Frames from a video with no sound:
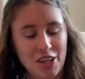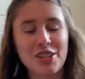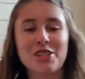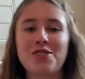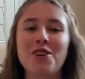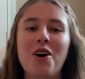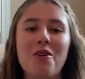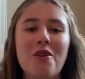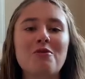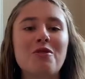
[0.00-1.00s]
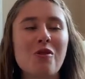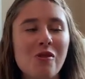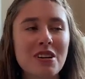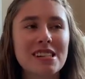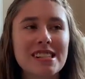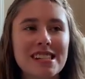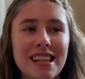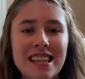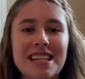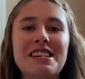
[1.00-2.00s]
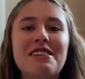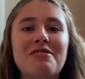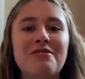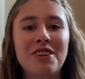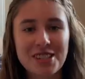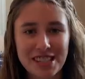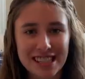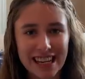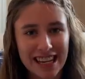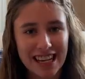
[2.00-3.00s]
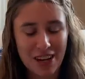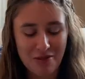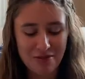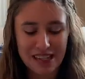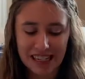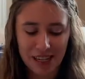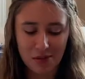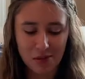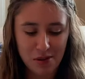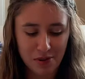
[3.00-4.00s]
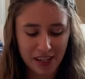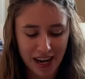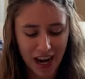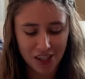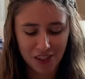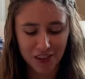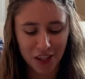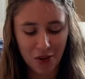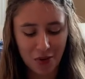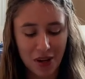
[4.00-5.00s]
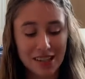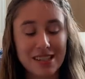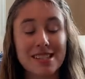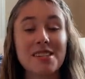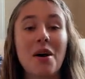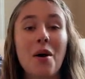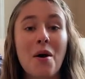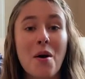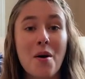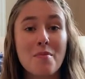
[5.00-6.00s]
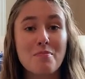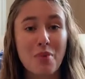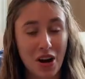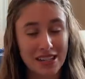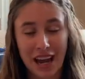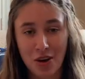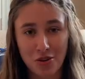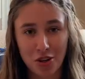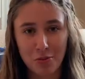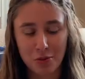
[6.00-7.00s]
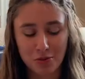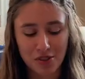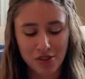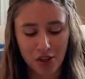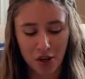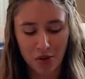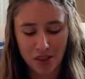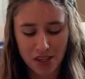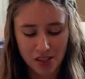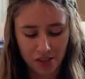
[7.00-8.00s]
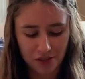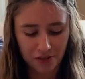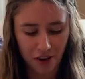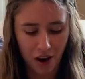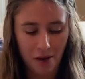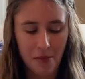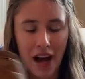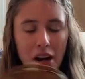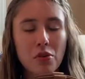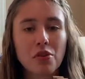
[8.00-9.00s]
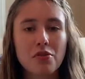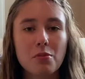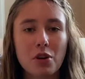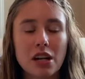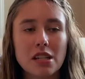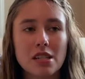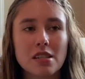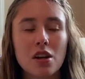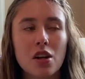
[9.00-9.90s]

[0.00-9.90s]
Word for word: So of course, the first thing we did when we were in Nashville was bought cowgirl boots. So these are from, I don't know if the brand is